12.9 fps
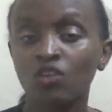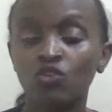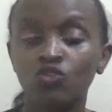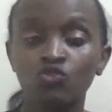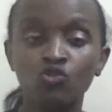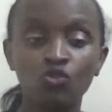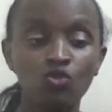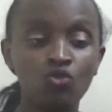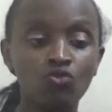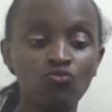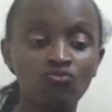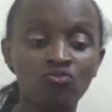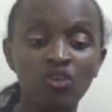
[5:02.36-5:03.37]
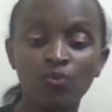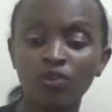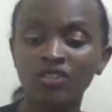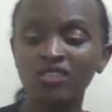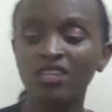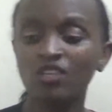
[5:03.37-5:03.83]
So the
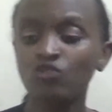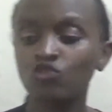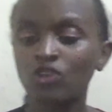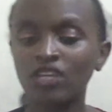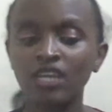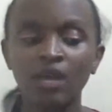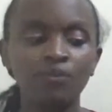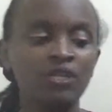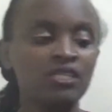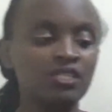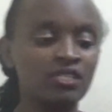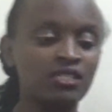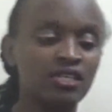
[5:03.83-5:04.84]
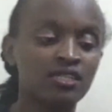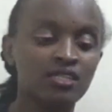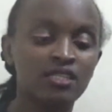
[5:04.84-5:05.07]
process that usually happens is that